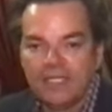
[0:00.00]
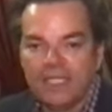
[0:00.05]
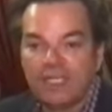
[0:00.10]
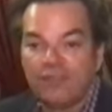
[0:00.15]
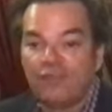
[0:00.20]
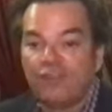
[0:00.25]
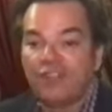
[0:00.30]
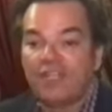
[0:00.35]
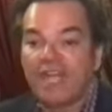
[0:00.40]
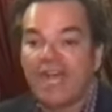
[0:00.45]

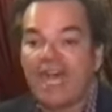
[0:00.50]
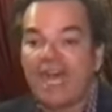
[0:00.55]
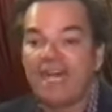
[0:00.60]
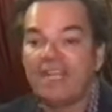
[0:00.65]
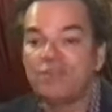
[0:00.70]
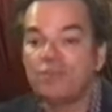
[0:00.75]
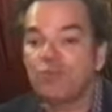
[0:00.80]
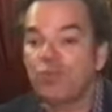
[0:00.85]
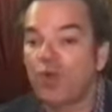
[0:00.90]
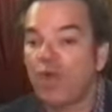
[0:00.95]
If it
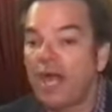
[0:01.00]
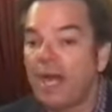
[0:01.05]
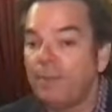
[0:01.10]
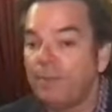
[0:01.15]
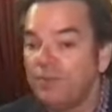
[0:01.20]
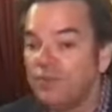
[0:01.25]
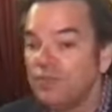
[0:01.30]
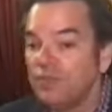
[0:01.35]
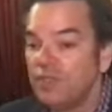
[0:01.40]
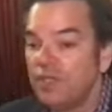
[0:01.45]
has
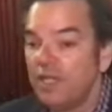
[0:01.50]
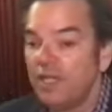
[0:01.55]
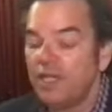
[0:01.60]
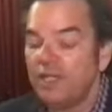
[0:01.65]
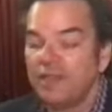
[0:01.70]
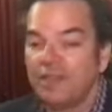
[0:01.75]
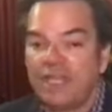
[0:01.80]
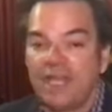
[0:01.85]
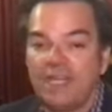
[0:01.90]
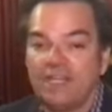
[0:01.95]
props,
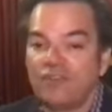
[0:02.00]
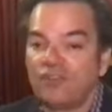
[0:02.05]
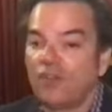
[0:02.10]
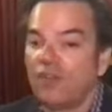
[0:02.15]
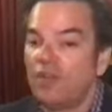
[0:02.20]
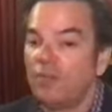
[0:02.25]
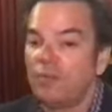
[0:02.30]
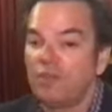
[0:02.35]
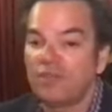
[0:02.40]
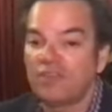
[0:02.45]
then it's
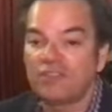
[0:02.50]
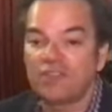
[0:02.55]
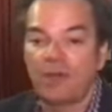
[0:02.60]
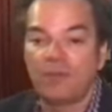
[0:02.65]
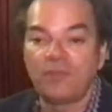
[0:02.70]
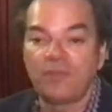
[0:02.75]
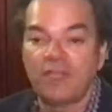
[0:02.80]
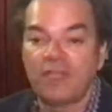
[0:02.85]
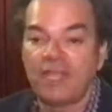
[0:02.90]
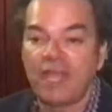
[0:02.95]
going to be
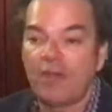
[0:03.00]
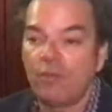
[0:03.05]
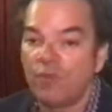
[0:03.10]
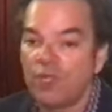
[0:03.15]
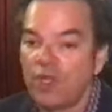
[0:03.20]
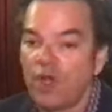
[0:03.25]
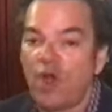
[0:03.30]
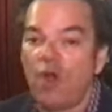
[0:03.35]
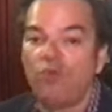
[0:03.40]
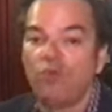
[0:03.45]
something that
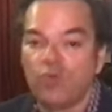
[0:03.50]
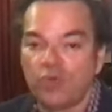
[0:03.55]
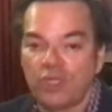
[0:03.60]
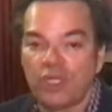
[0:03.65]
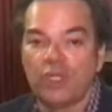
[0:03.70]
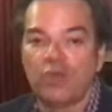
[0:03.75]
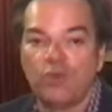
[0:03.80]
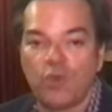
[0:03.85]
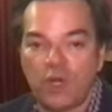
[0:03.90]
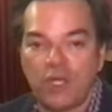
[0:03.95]
we all
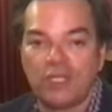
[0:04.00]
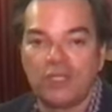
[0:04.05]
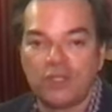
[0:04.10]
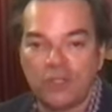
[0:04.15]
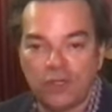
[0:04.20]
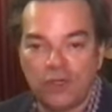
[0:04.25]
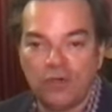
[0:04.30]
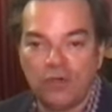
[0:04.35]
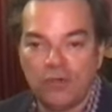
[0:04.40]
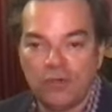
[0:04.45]
really want to
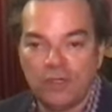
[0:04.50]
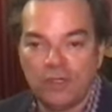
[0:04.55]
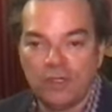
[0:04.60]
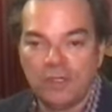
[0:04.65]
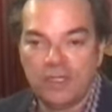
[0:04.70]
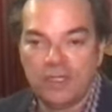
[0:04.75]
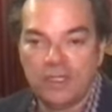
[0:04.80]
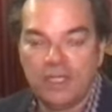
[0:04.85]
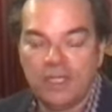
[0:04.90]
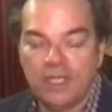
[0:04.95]
do.
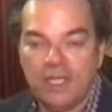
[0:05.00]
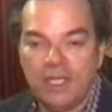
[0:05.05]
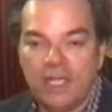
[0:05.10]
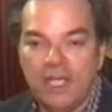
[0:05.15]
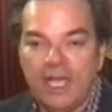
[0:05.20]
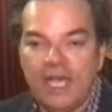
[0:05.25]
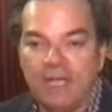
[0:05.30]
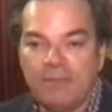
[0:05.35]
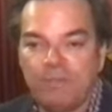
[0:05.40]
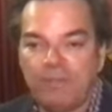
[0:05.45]

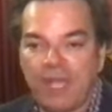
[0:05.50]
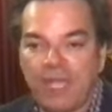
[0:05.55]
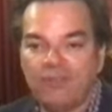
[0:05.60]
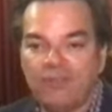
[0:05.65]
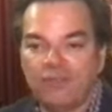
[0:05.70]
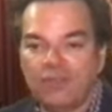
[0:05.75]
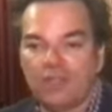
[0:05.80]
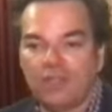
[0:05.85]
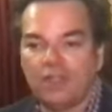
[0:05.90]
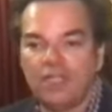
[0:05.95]
And
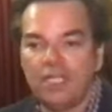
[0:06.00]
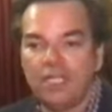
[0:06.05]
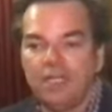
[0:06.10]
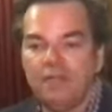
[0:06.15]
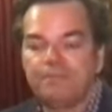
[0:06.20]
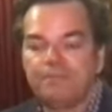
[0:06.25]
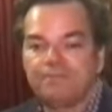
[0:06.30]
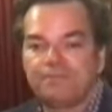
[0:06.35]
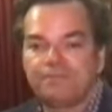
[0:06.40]
basically,